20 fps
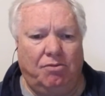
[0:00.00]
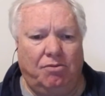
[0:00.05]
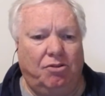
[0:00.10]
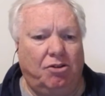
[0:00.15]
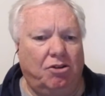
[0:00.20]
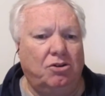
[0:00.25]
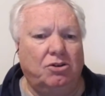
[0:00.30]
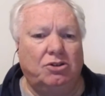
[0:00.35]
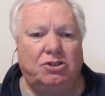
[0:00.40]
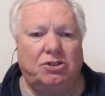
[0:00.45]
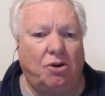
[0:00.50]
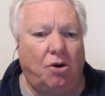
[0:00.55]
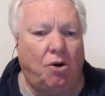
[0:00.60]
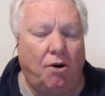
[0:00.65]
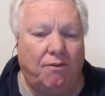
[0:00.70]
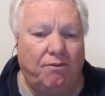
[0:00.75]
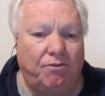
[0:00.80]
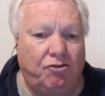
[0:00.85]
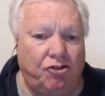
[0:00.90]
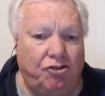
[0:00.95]
The use
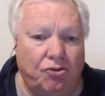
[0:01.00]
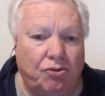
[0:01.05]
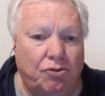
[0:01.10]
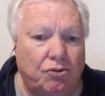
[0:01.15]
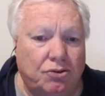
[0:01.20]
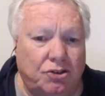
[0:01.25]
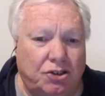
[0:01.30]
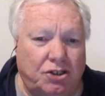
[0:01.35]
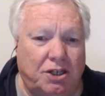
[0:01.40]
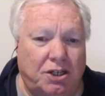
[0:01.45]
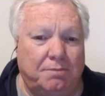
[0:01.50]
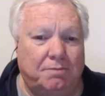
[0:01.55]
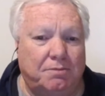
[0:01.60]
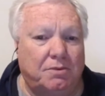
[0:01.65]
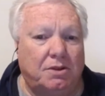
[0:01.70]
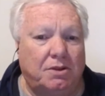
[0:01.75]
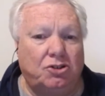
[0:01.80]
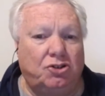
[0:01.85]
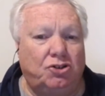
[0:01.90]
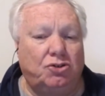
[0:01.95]
of dual
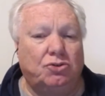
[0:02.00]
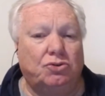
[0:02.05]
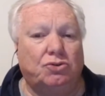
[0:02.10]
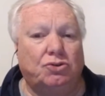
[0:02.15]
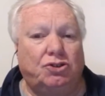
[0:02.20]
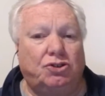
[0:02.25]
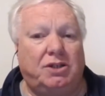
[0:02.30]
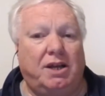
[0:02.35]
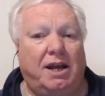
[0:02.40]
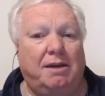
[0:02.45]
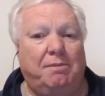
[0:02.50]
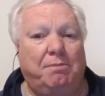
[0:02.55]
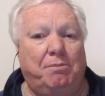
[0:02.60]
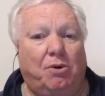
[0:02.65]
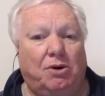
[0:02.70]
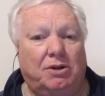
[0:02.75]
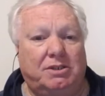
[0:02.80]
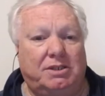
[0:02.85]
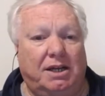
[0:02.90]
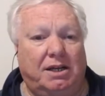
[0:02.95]
SIM, dual
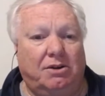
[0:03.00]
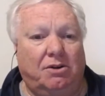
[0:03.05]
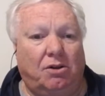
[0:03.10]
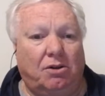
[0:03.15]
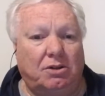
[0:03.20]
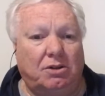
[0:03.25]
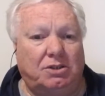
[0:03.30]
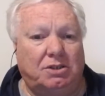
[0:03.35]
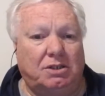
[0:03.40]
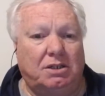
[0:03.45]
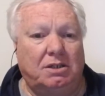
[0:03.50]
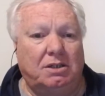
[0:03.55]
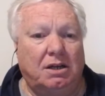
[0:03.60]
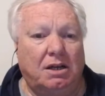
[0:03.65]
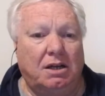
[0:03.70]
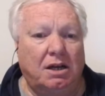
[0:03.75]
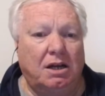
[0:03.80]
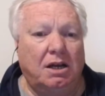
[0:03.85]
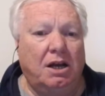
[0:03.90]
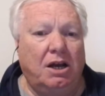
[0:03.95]
standby technology,
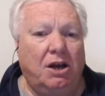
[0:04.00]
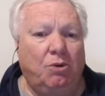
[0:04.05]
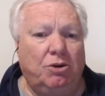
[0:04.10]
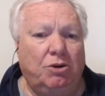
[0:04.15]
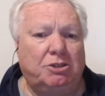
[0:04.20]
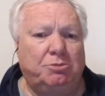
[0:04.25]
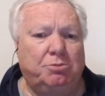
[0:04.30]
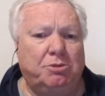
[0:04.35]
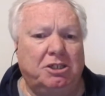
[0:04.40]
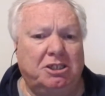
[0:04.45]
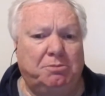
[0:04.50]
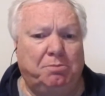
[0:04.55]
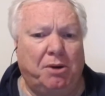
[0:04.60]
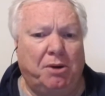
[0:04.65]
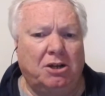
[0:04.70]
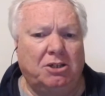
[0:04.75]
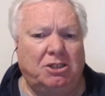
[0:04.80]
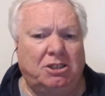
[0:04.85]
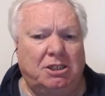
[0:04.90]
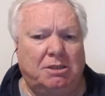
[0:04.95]
which means
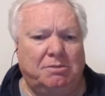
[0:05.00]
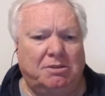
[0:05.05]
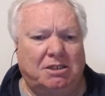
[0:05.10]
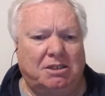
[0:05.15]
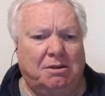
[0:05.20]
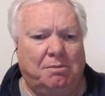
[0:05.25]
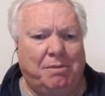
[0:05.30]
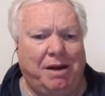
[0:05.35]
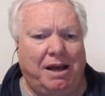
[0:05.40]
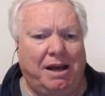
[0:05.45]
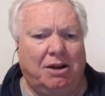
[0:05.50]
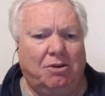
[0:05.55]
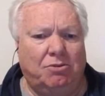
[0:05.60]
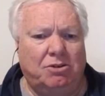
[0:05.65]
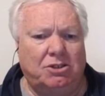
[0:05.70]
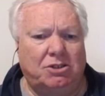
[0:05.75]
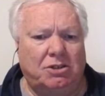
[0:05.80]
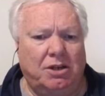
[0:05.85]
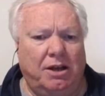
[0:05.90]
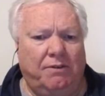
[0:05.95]
both SIMs can make and
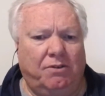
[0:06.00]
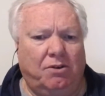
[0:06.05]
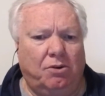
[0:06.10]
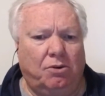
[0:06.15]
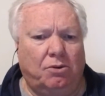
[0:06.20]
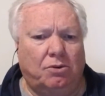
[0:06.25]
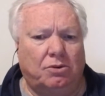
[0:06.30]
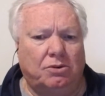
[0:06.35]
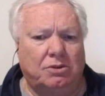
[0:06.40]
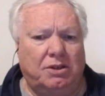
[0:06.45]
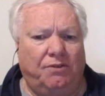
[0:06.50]
receive calls.